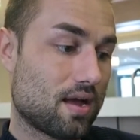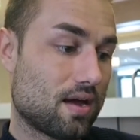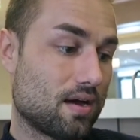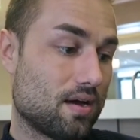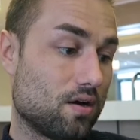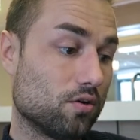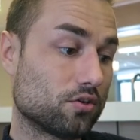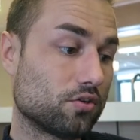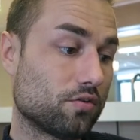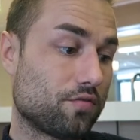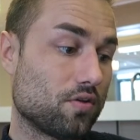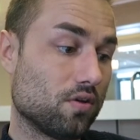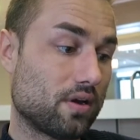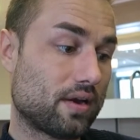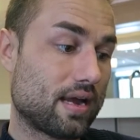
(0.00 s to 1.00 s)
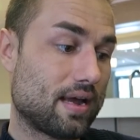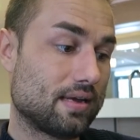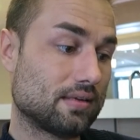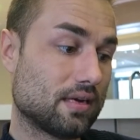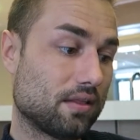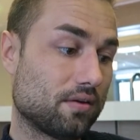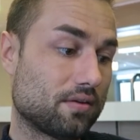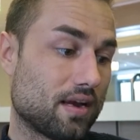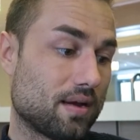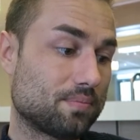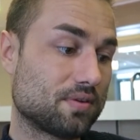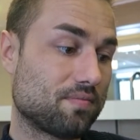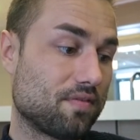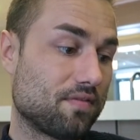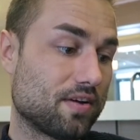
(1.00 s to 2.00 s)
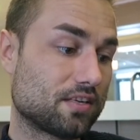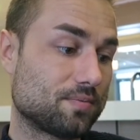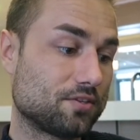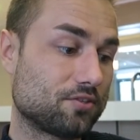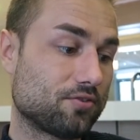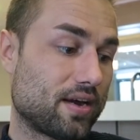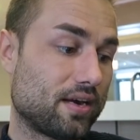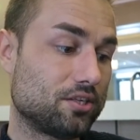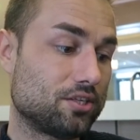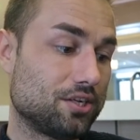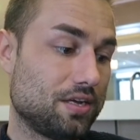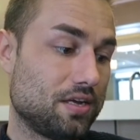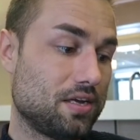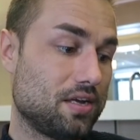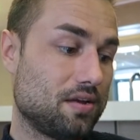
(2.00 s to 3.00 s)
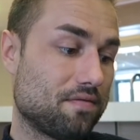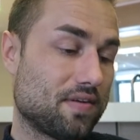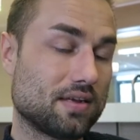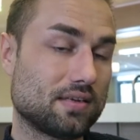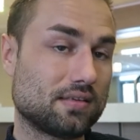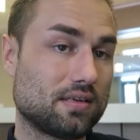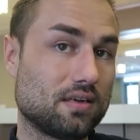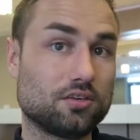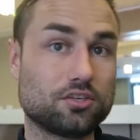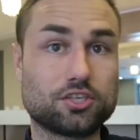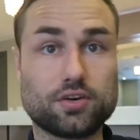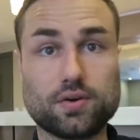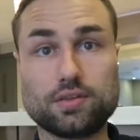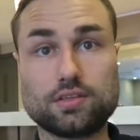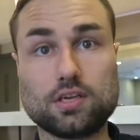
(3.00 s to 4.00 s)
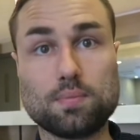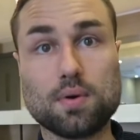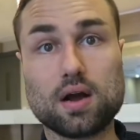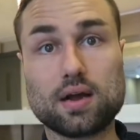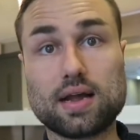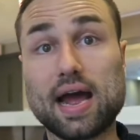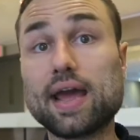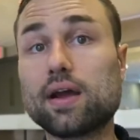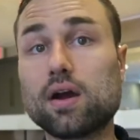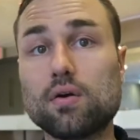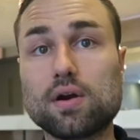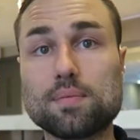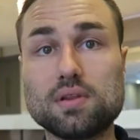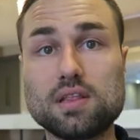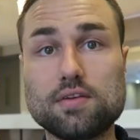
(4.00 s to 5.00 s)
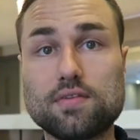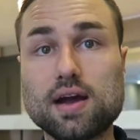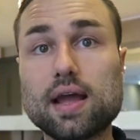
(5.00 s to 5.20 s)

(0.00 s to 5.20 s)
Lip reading: Also, if you look at his other types of investment strategy, he invests in insurance. He bought Geico, and I believe